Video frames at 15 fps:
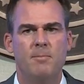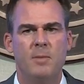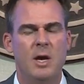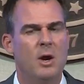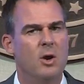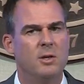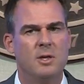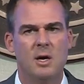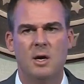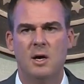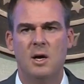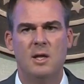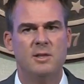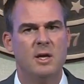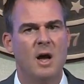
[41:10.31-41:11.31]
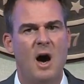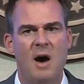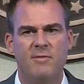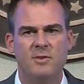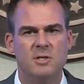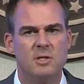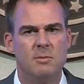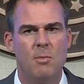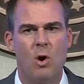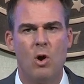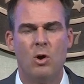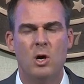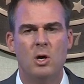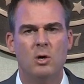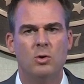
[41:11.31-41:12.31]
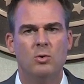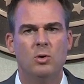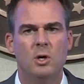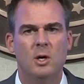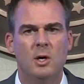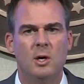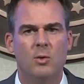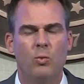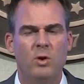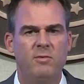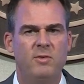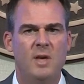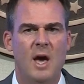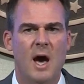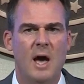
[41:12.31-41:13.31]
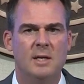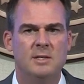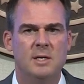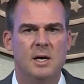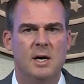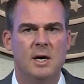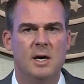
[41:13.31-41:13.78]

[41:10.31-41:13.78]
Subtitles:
here at the office tomorrow. We've got